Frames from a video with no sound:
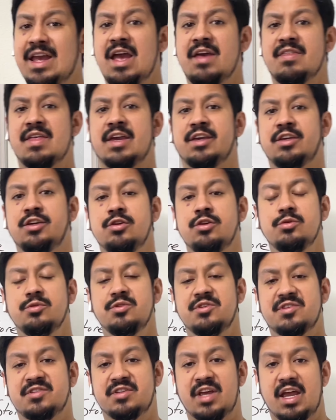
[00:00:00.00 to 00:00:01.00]
that you
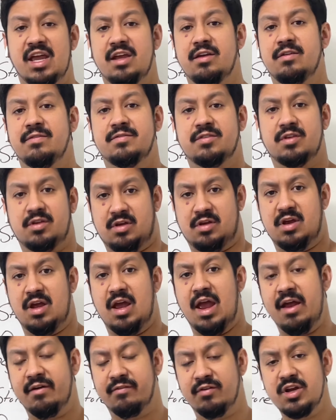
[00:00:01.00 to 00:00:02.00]
saved
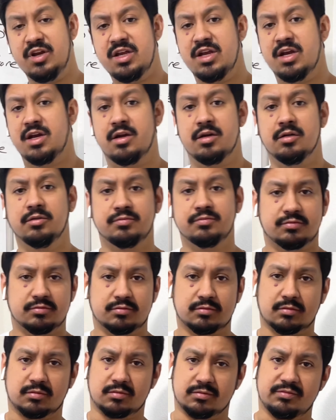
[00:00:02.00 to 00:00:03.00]
every year
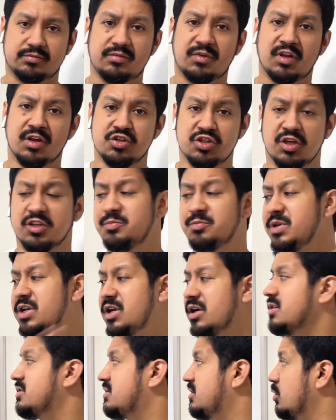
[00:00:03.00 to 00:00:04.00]
just
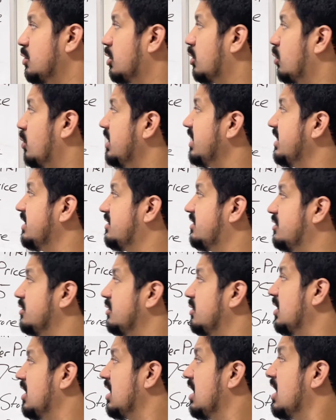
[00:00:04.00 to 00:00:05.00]
because you're willing to
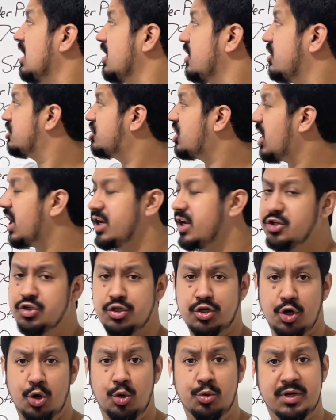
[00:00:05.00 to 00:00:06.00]
change your
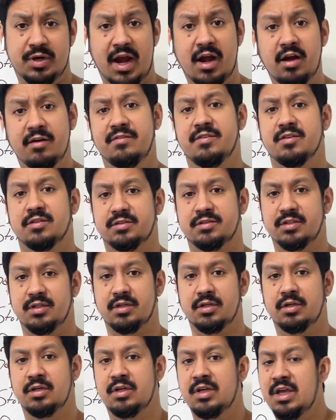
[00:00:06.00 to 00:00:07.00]
own air filter.
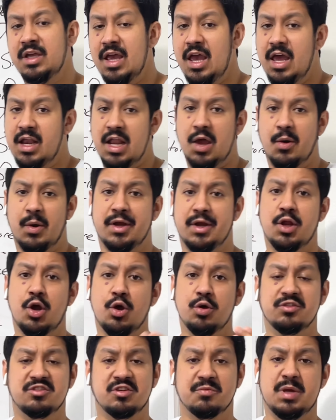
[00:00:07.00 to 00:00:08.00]
Now, I know
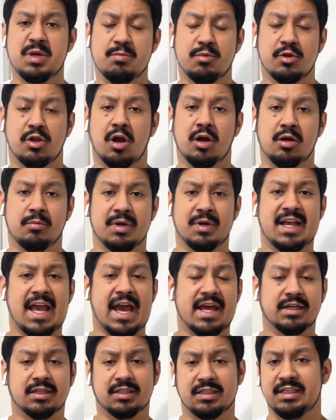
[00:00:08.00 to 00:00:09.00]
some people aren't
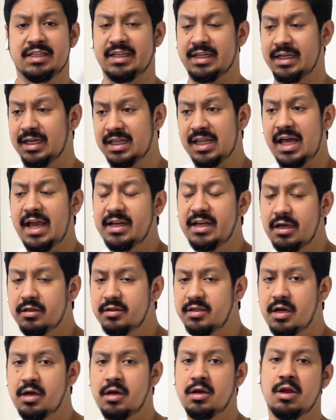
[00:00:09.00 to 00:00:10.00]
mechanically inclined out
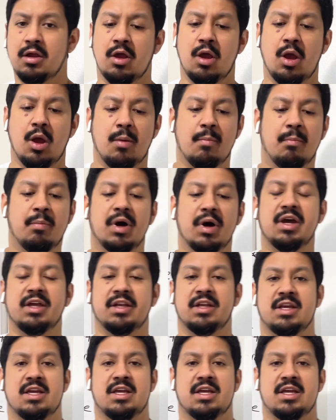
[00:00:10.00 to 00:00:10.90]
there, but